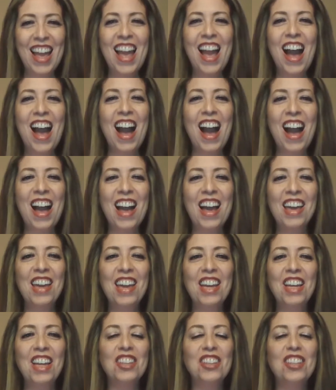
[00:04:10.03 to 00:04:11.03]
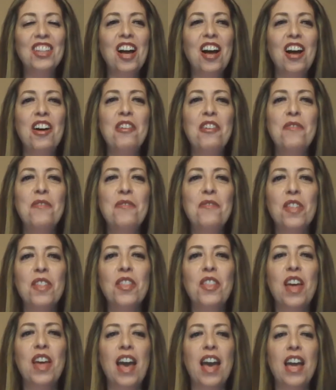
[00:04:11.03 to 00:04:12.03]
I love
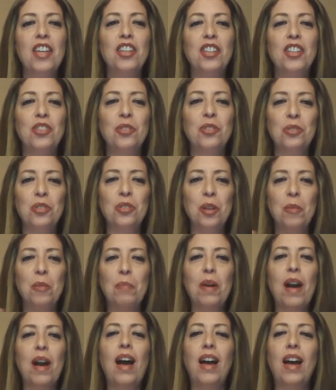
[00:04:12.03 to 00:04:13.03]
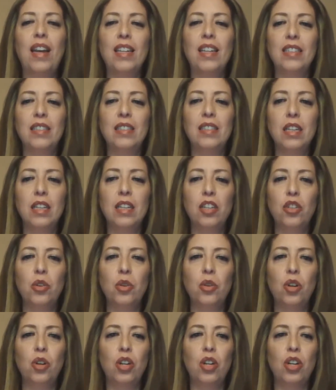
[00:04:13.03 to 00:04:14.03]
that you combine
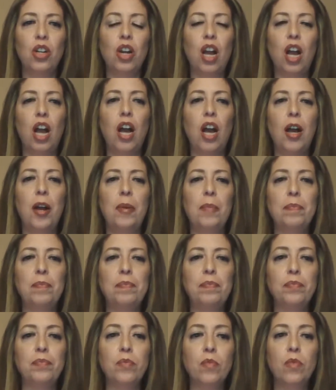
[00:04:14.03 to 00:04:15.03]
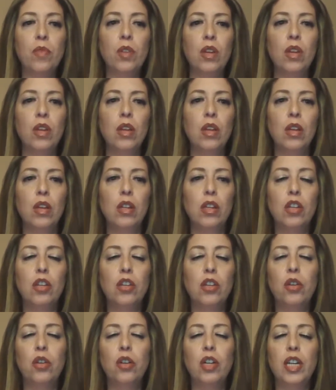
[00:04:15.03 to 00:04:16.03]
your
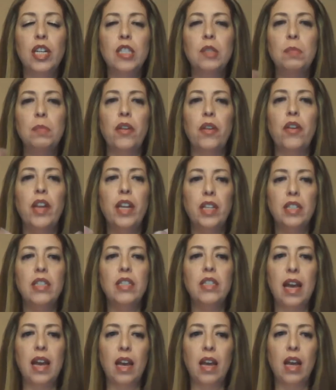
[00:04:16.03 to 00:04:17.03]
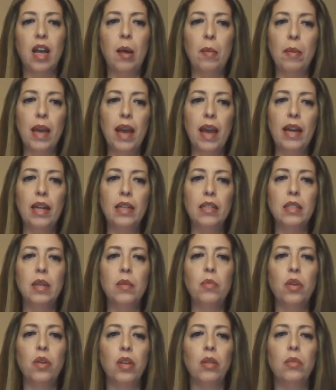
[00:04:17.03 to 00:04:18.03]
experience at Comcast
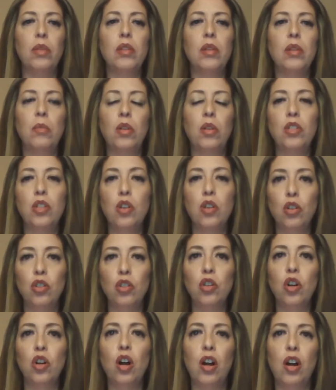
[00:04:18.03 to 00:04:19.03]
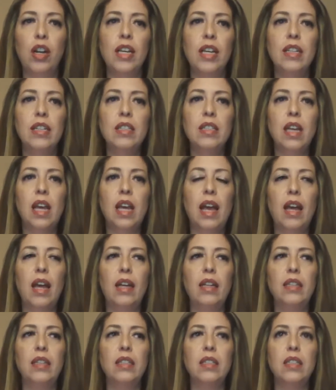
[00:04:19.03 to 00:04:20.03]
and working with a multicultural audience
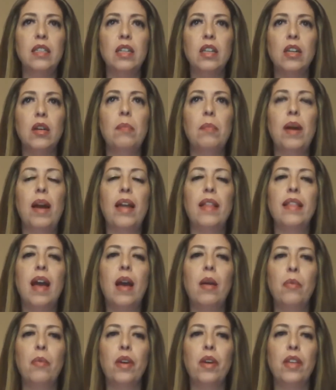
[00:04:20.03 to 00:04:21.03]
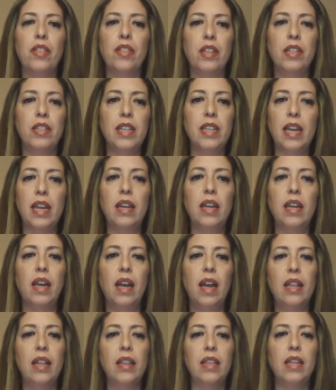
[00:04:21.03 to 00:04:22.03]
and combine that with the data
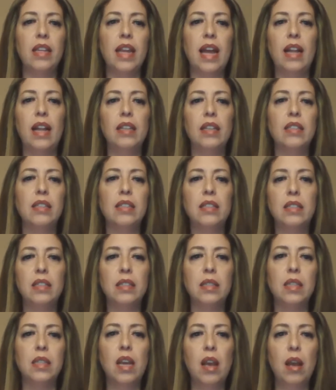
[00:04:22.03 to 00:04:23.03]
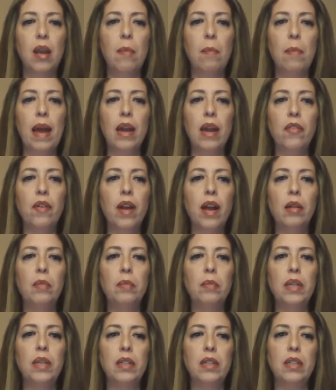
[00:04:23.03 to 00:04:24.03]
and the analysis background,
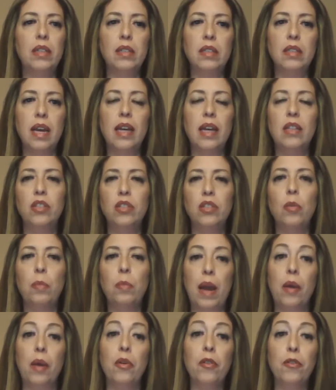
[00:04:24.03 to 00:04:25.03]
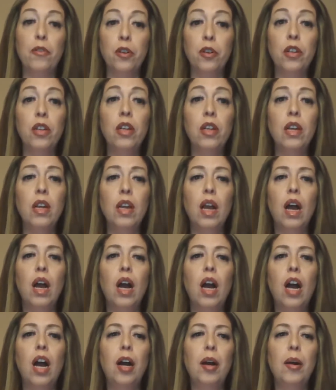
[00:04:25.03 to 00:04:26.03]
because that is so powerful.
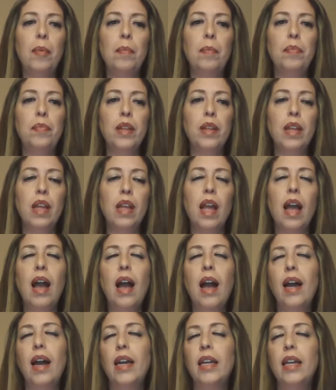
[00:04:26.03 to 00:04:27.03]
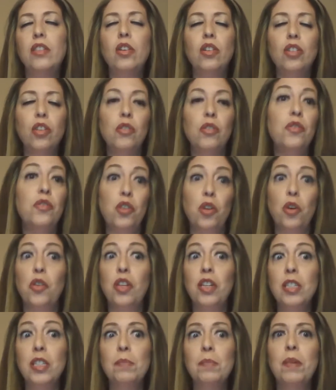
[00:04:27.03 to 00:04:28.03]
I don't know if you know
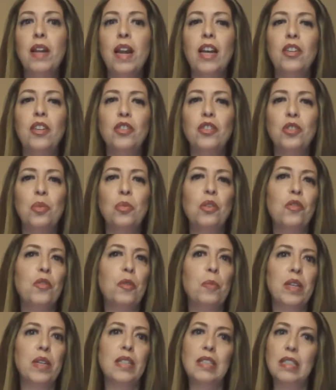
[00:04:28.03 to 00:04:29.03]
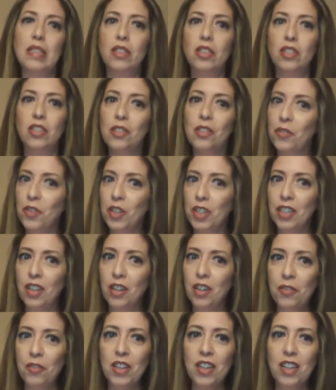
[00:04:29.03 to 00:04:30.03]
this, but I used to work for Big Sisters of
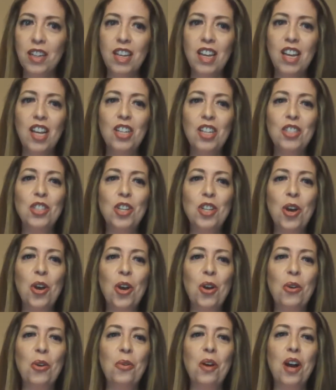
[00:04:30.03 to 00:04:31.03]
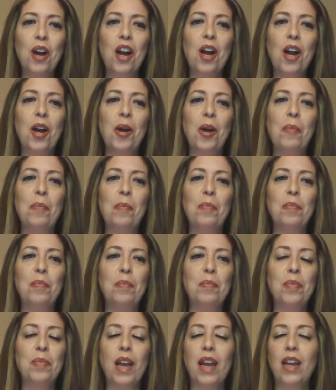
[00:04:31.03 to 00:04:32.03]
Philadelphia. So
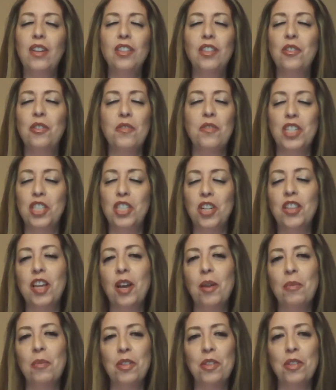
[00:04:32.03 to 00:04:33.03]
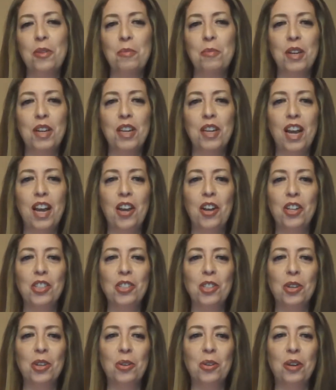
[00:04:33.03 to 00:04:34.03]
I don't know if I shared that with you, but I
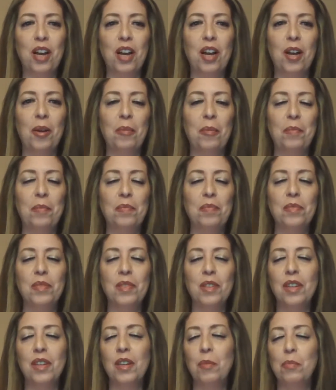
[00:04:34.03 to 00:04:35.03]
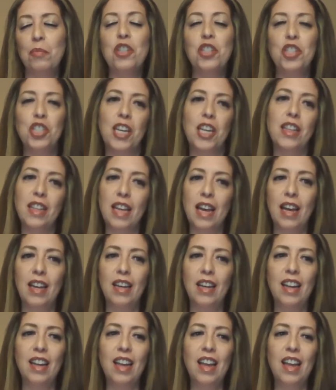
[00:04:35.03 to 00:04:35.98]
also appreciate that.